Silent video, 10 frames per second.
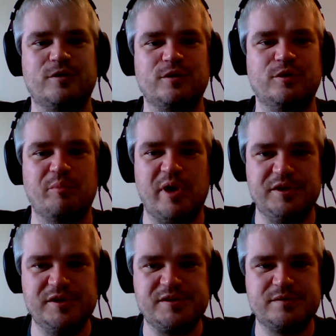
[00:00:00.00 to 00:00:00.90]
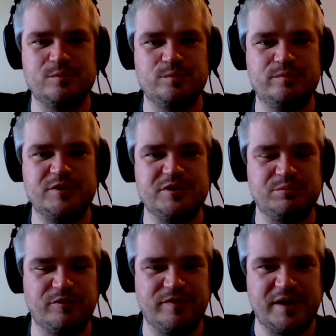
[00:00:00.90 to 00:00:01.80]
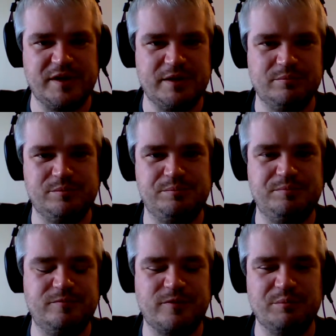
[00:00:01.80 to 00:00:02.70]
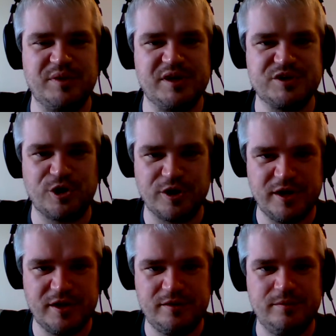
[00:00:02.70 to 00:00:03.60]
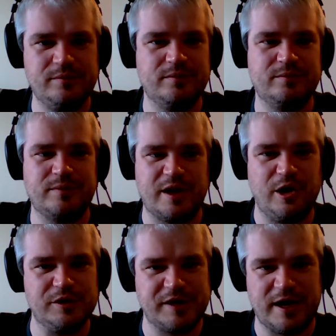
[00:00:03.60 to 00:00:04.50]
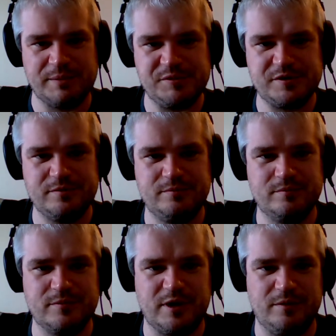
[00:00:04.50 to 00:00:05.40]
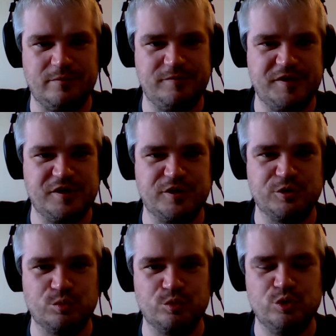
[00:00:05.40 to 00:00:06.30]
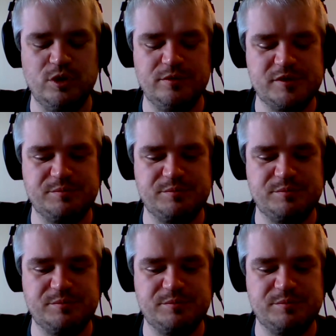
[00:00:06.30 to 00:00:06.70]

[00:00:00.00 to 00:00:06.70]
Grimaldus to prevent him from being targeted at all times via their rule,